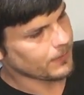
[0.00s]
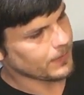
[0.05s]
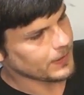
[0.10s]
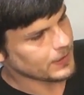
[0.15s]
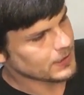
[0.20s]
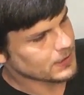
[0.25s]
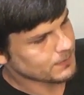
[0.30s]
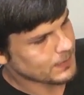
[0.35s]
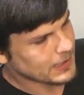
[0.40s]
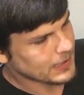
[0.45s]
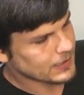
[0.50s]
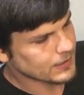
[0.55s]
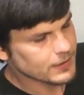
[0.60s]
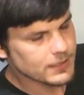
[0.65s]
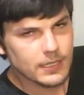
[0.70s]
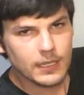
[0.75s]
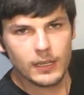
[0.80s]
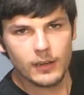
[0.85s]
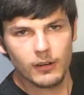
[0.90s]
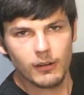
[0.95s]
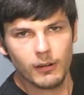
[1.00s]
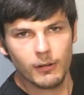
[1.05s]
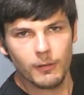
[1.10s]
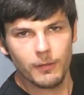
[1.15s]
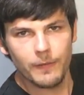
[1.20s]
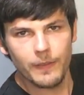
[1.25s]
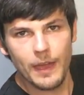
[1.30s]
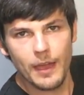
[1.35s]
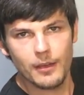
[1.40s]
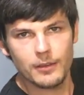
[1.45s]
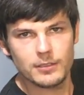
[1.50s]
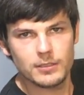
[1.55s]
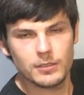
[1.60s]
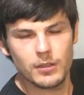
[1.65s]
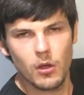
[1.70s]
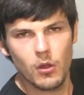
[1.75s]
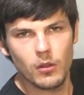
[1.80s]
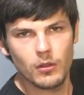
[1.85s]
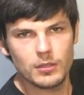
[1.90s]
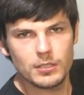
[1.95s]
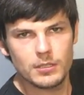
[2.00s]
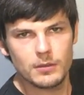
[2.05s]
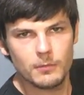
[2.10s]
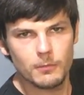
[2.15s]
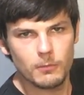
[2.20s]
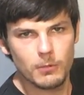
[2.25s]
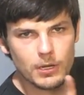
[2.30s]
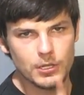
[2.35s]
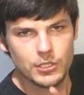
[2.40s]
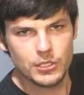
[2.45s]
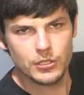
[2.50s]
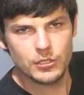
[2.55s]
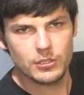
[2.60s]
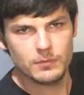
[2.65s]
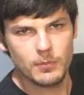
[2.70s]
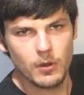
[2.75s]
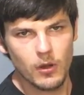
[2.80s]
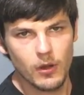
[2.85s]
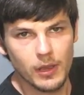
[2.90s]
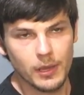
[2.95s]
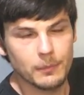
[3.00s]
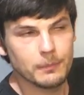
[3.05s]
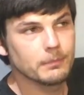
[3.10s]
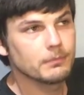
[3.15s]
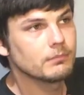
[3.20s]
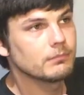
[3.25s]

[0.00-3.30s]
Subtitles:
of these speakers here are $1,000. Which should you buy?